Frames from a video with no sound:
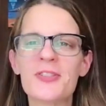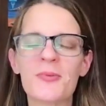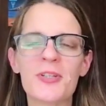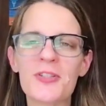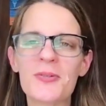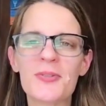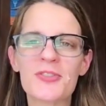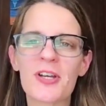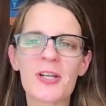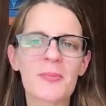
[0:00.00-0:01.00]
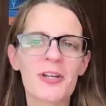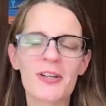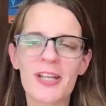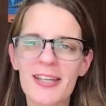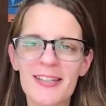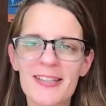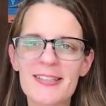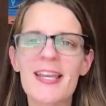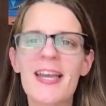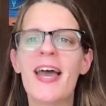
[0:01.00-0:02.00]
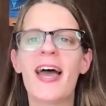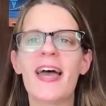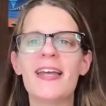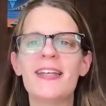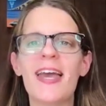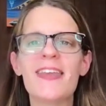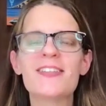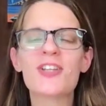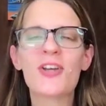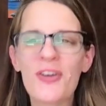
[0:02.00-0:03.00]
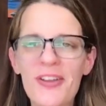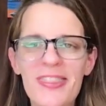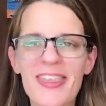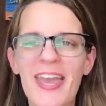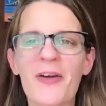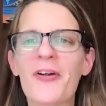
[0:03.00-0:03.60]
thing we do is talk about our kids, and that's a good thing.